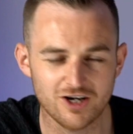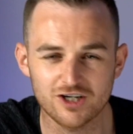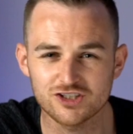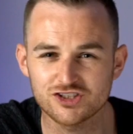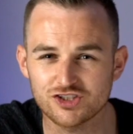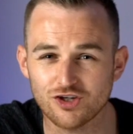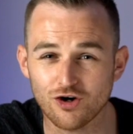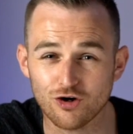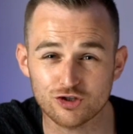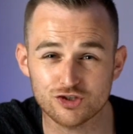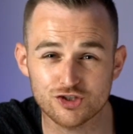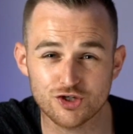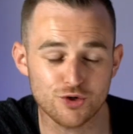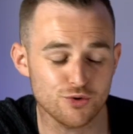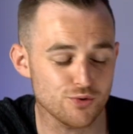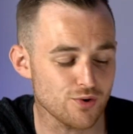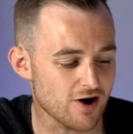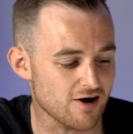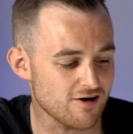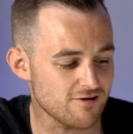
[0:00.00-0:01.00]
Stock
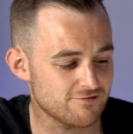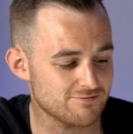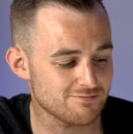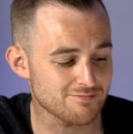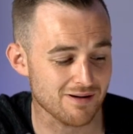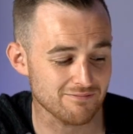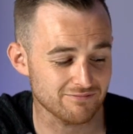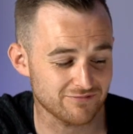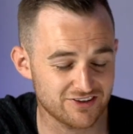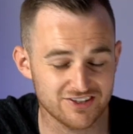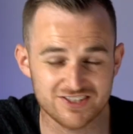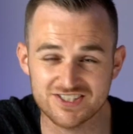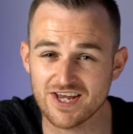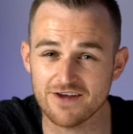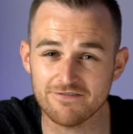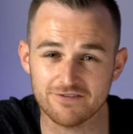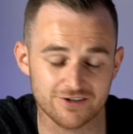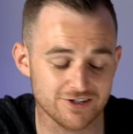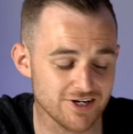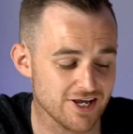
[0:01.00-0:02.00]
2 of month
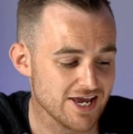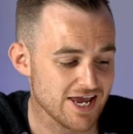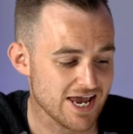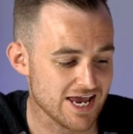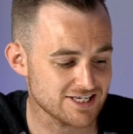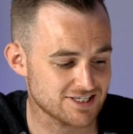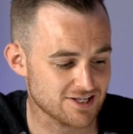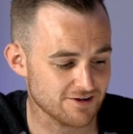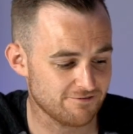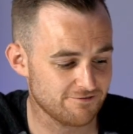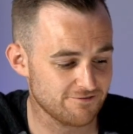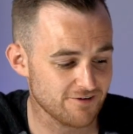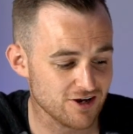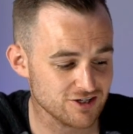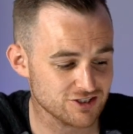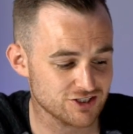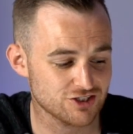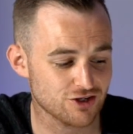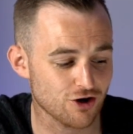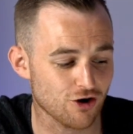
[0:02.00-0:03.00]
7 is the
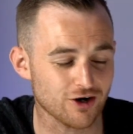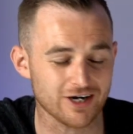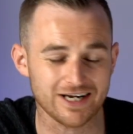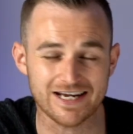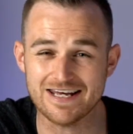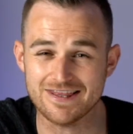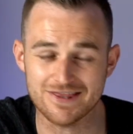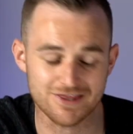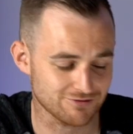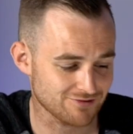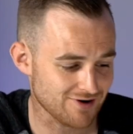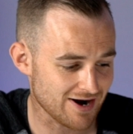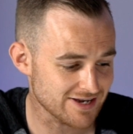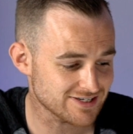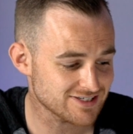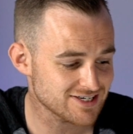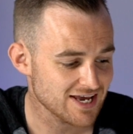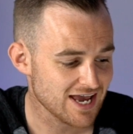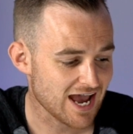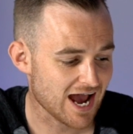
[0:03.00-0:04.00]
first stock in the
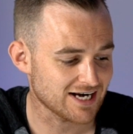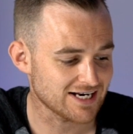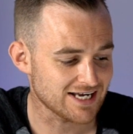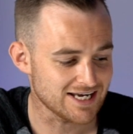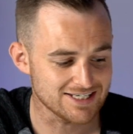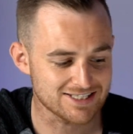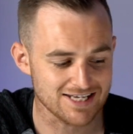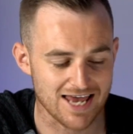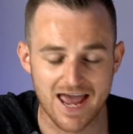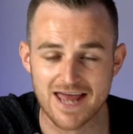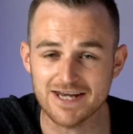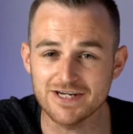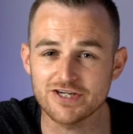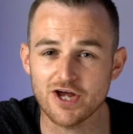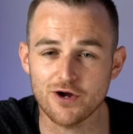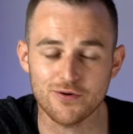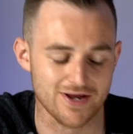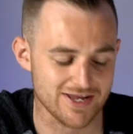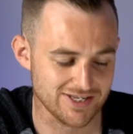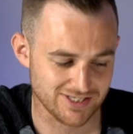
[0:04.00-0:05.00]
red, and it is
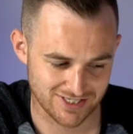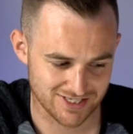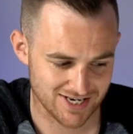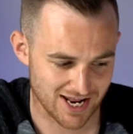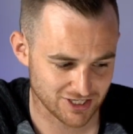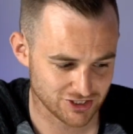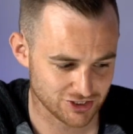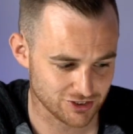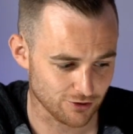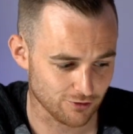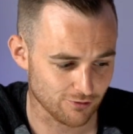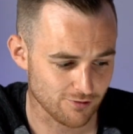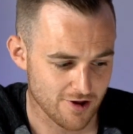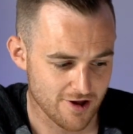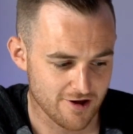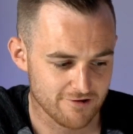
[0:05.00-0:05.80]
Endo International.